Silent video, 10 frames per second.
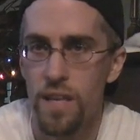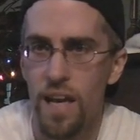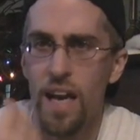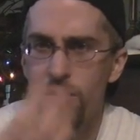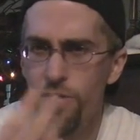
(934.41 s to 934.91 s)

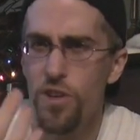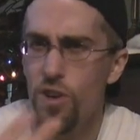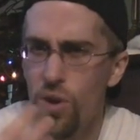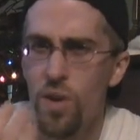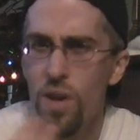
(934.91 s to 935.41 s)
Like, I'd
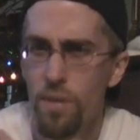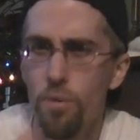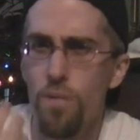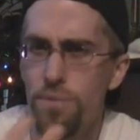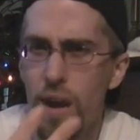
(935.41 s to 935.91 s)
feel
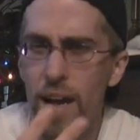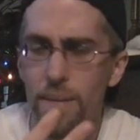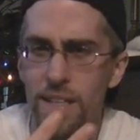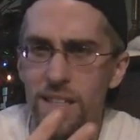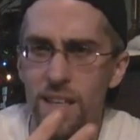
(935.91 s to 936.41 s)
more pride
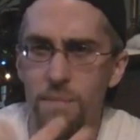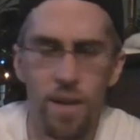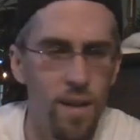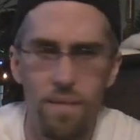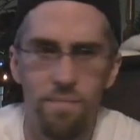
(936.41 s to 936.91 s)
in my team?